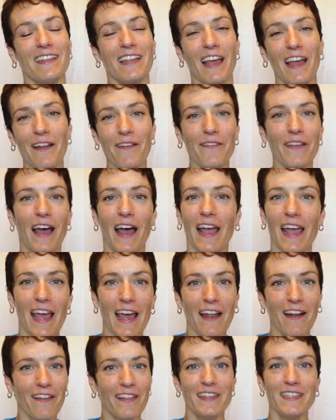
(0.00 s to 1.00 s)
And I
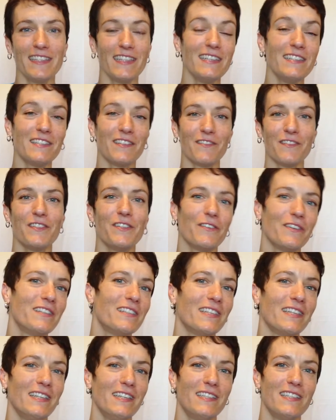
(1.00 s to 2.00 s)
had all these things and I was so
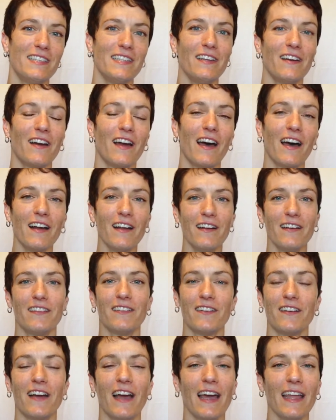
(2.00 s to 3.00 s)
excited to see her. I hugged
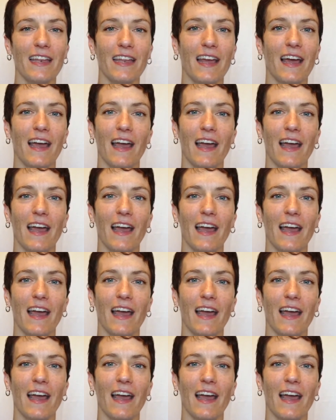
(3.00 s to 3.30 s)
her and